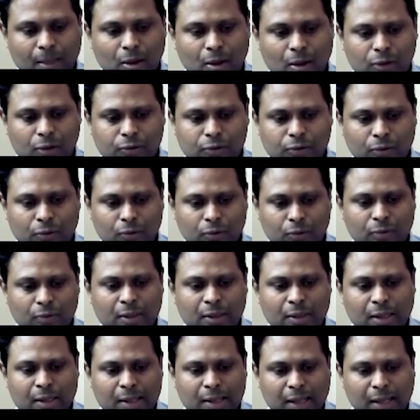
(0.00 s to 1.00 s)
Also,
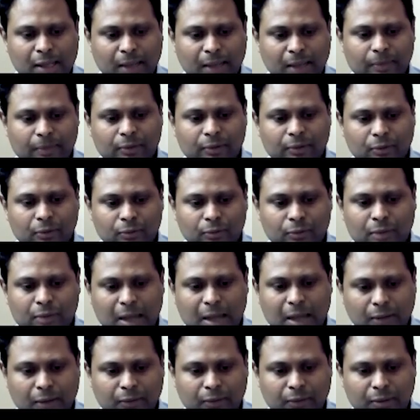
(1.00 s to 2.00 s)
able to rule
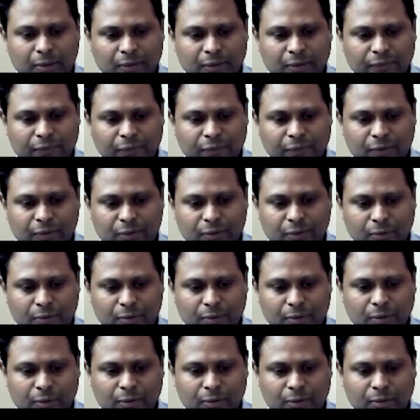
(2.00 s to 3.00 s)
out the
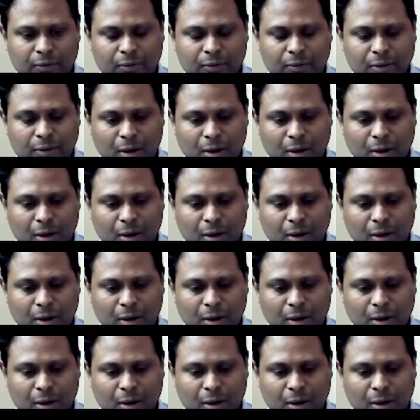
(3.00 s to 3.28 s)
physical